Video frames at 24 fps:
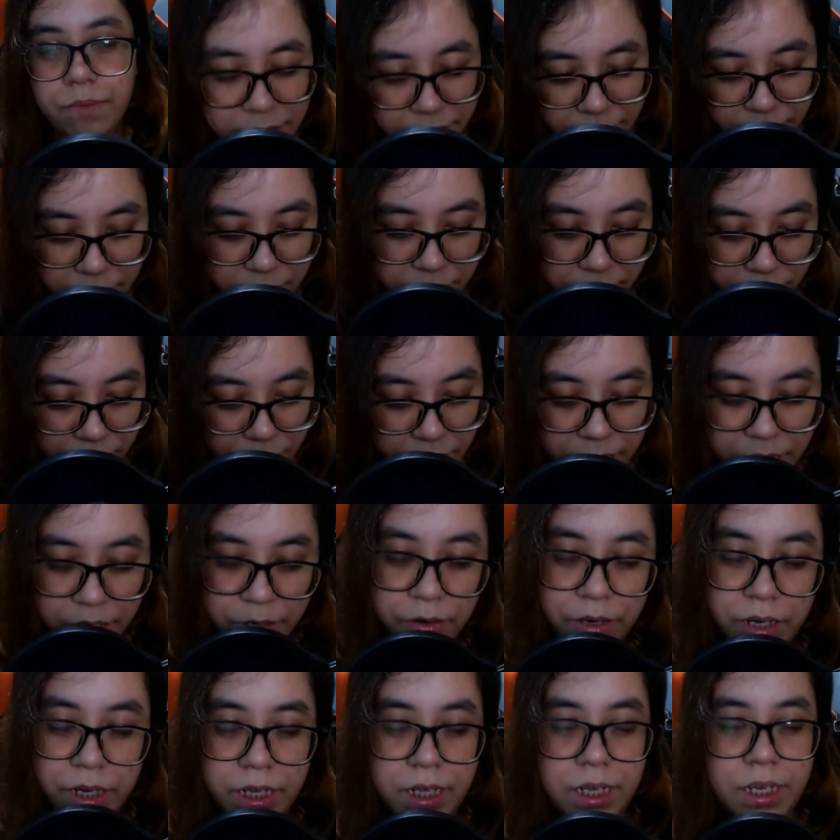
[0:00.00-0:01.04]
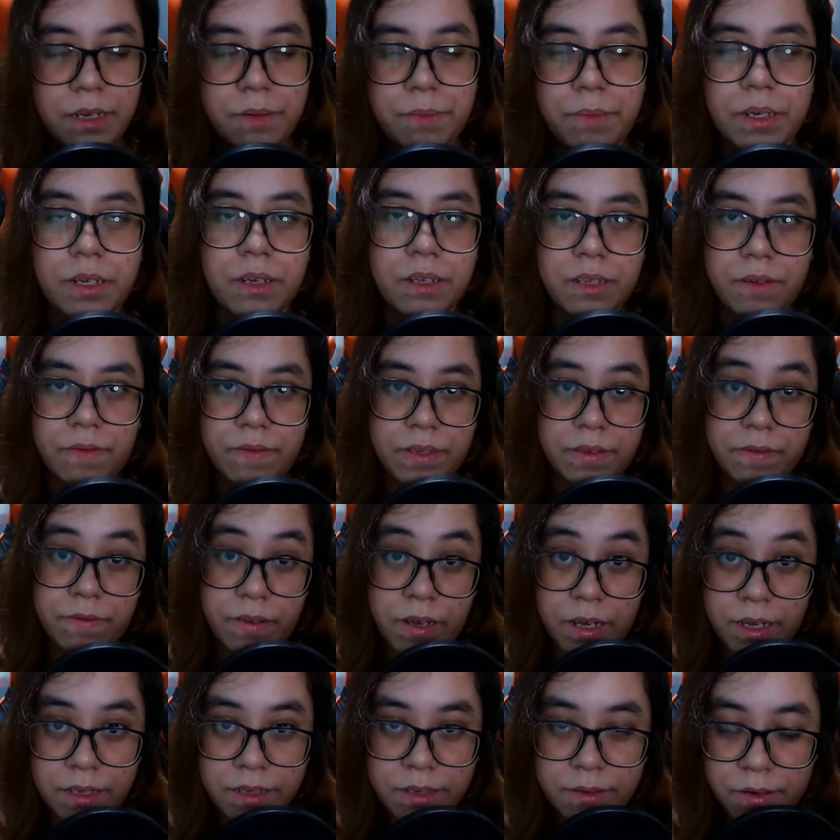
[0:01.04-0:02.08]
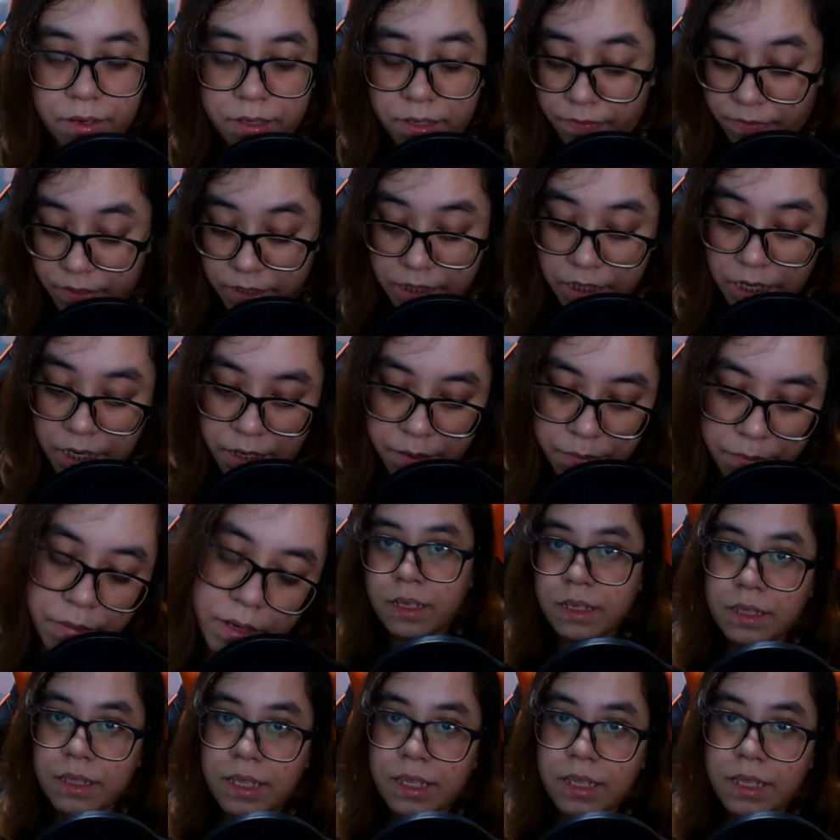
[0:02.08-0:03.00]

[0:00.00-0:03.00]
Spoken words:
He's really only here because of his face, because of his name.